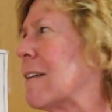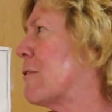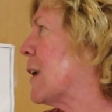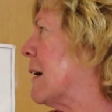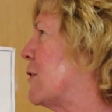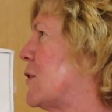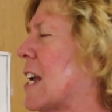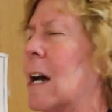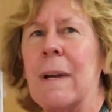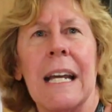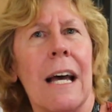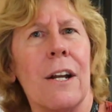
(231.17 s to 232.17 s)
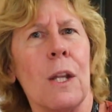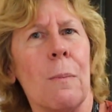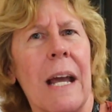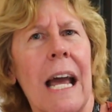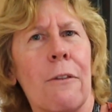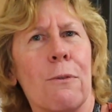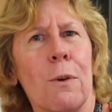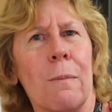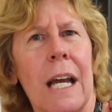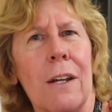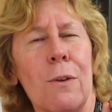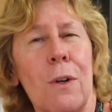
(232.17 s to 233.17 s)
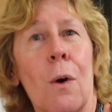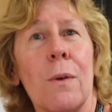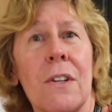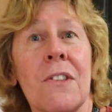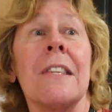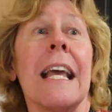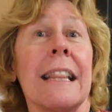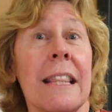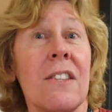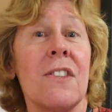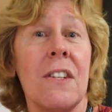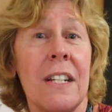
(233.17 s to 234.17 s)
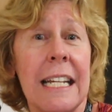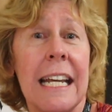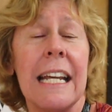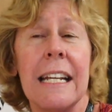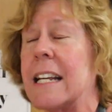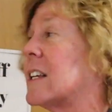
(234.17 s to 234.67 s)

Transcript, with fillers: after I was coming out of the bathroom that you noticed that this indeed